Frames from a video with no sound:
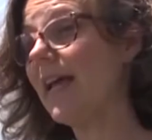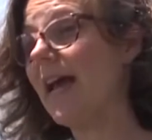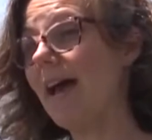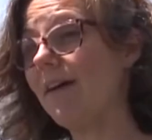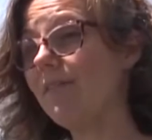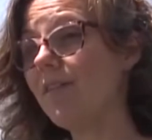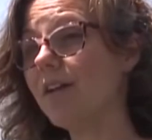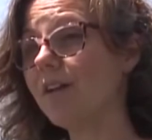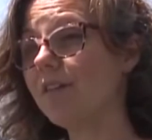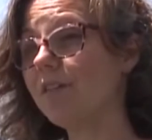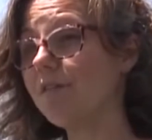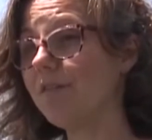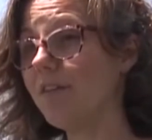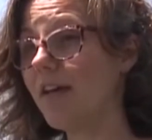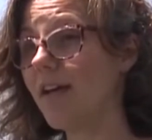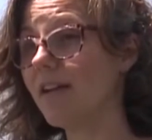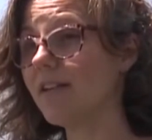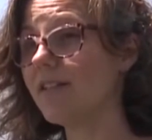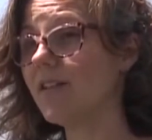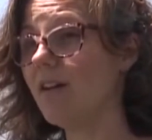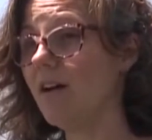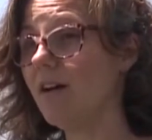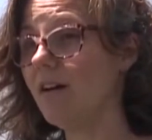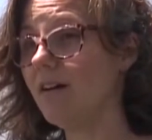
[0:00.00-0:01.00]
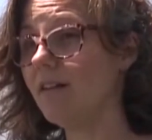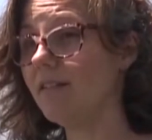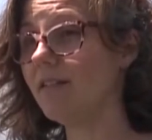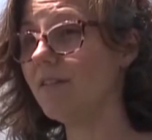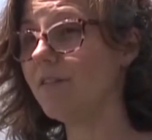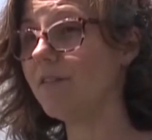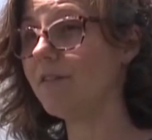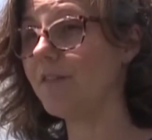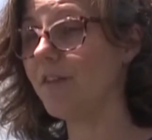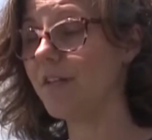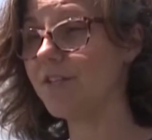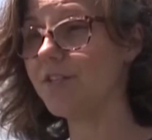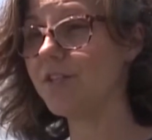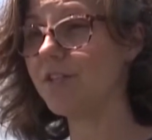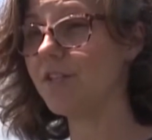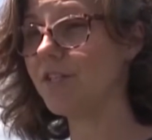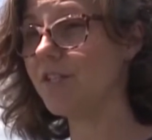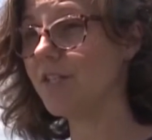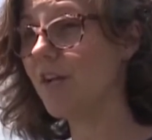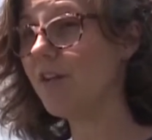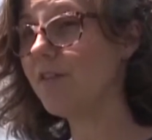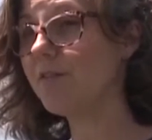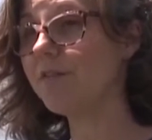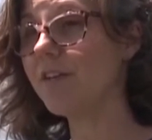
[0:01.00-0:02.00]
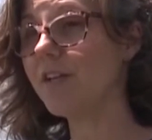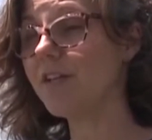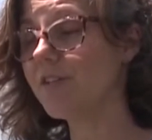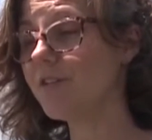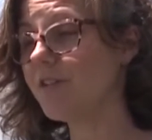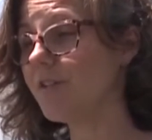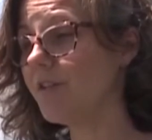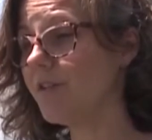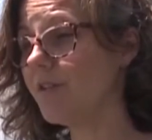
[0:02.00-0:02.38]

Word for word: having effect on the fish and shellfish.